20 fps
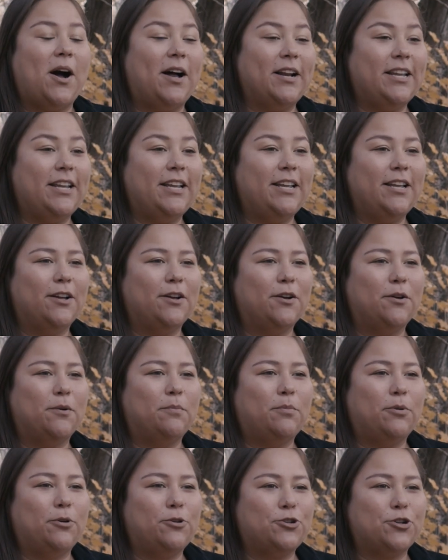Ani,
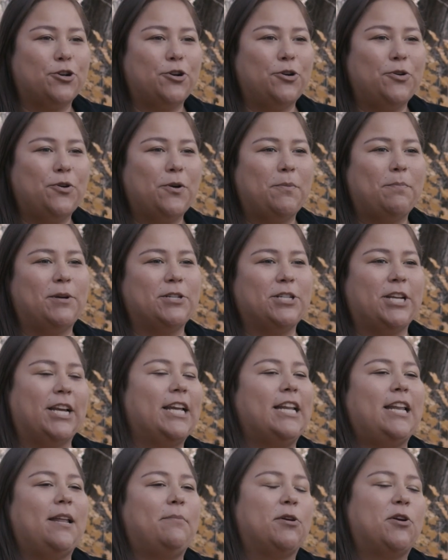Bojo,
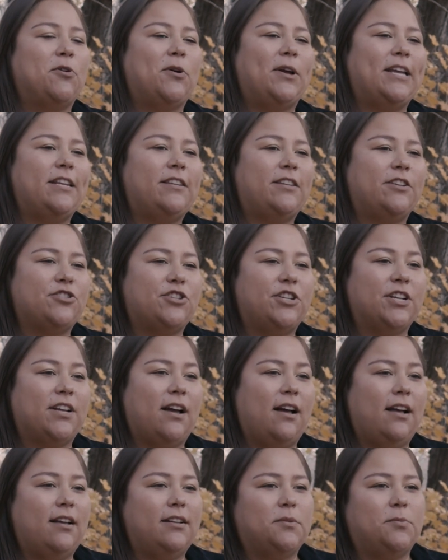Mushkikinibikwe, and
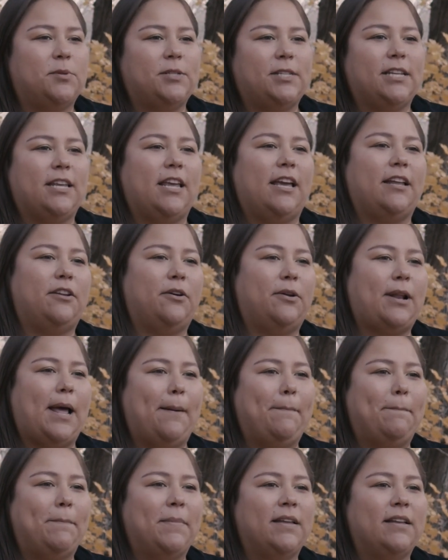Dishnakaz,
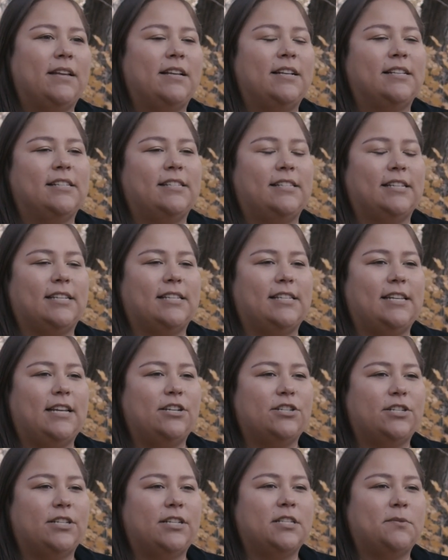Mizikandodem, Six
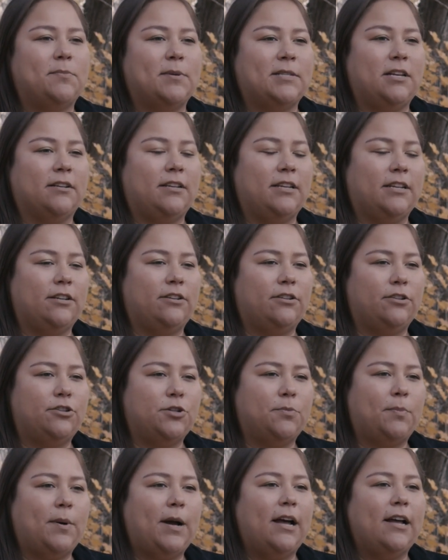Nations,
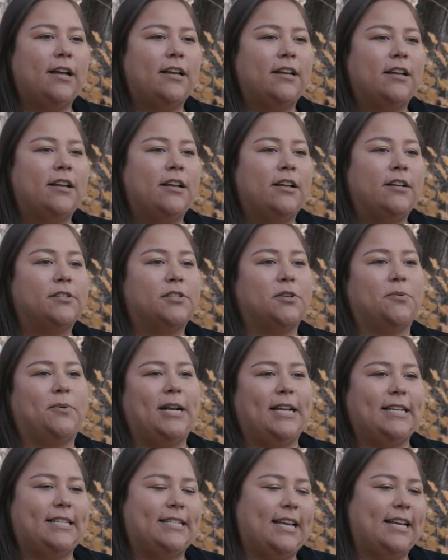Misagikindinjaba. So
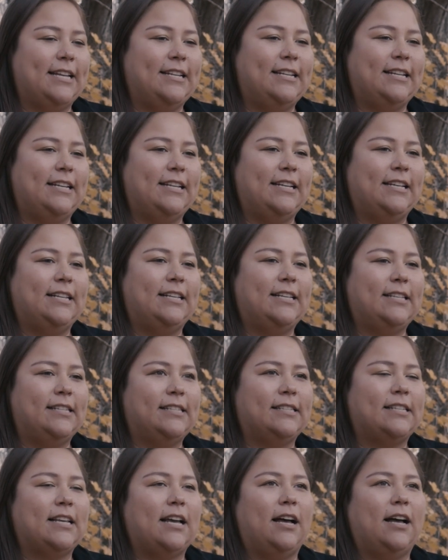what I said
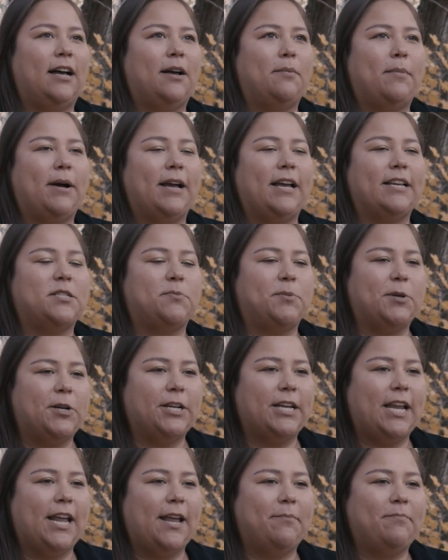is my
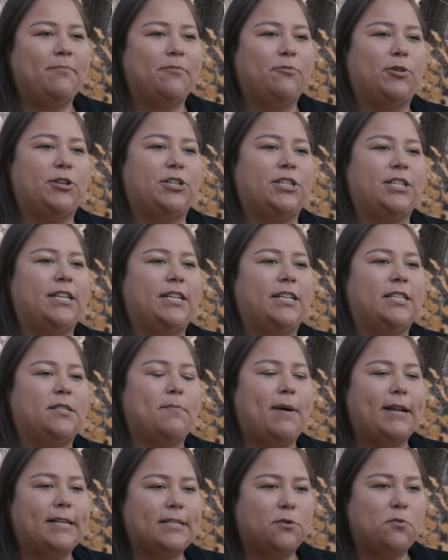spirit name, which is
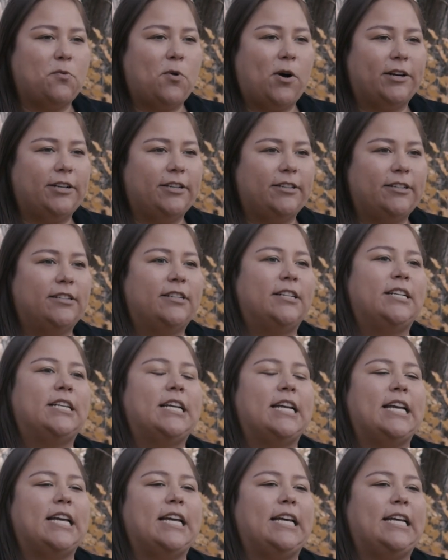Medicine Water,
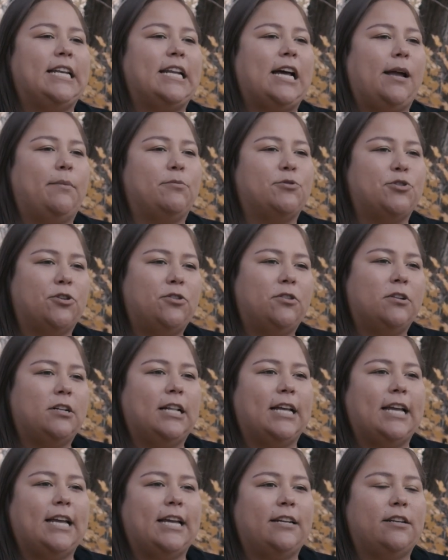and I'm Turtle
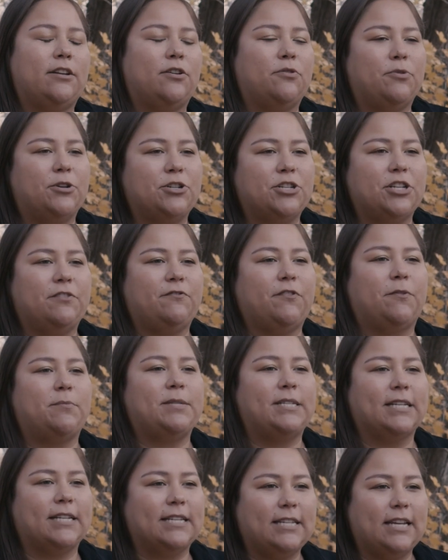Clan, originally from
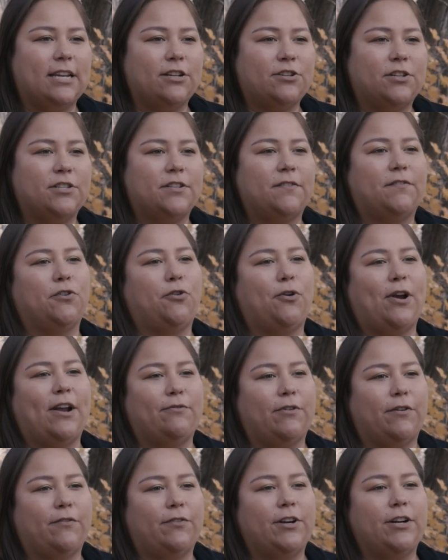Six Nations of the
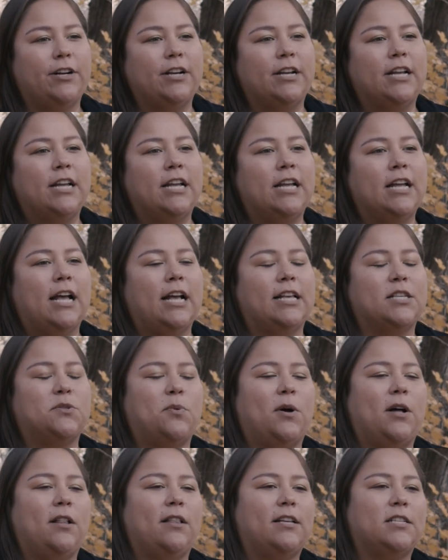Grand River, as
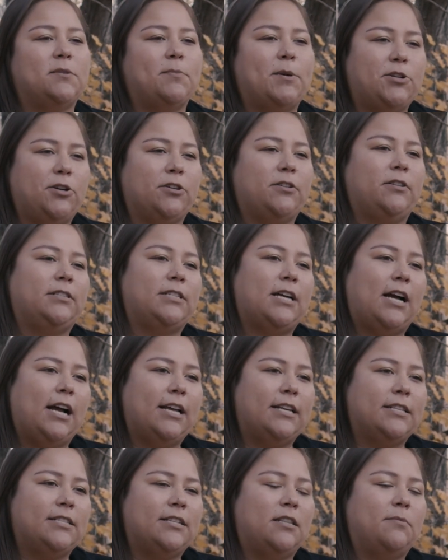well as matriarchal
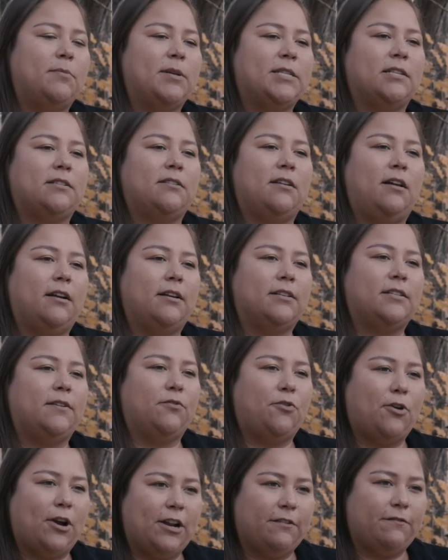ties to the Mississaugas
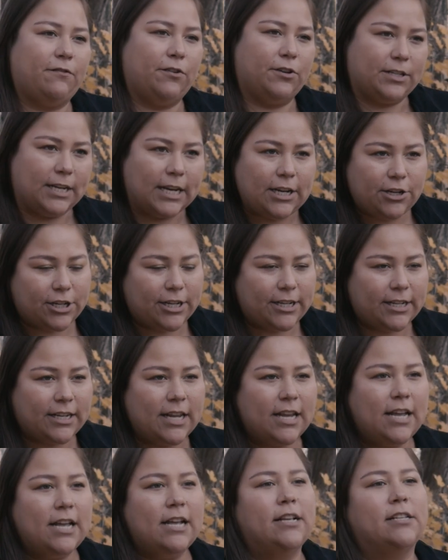of Credit First Nation.
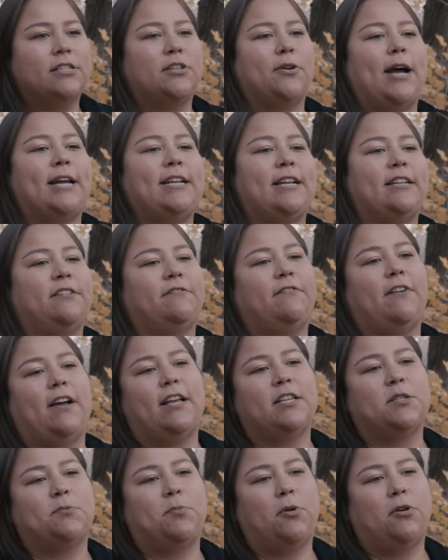So I
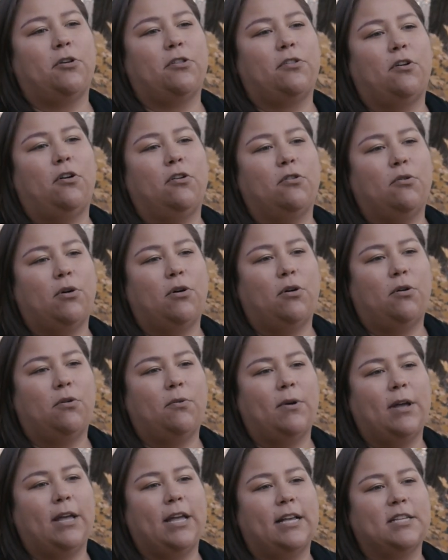identify as both
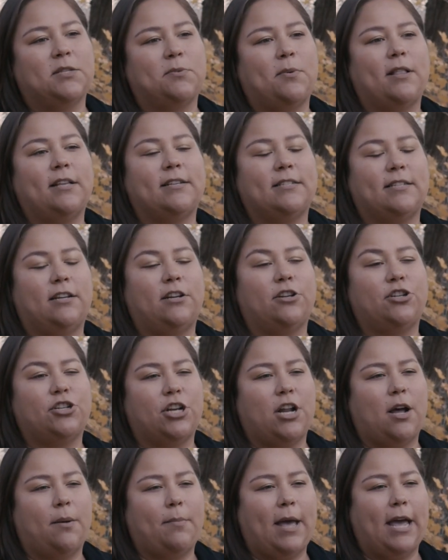Ongwahonwe as well as
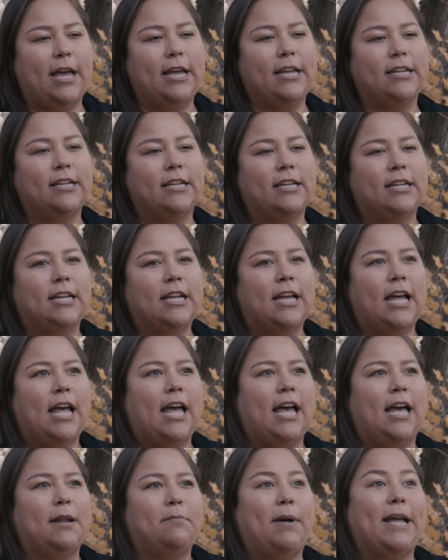Anishinaabe.
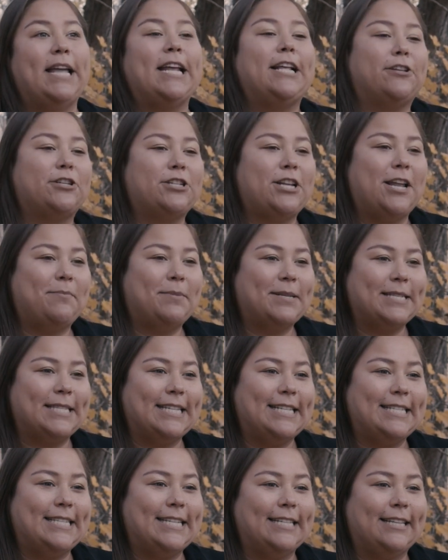And my English name is
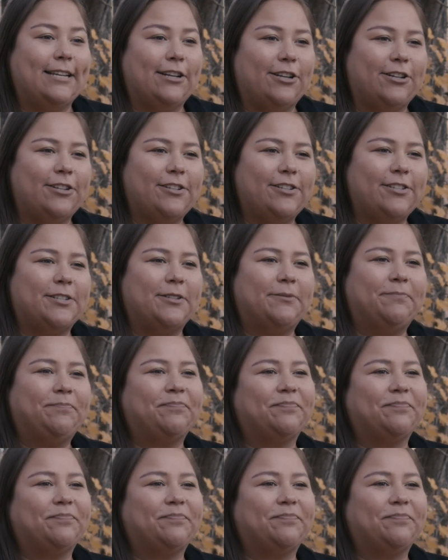Lindsey Lickers.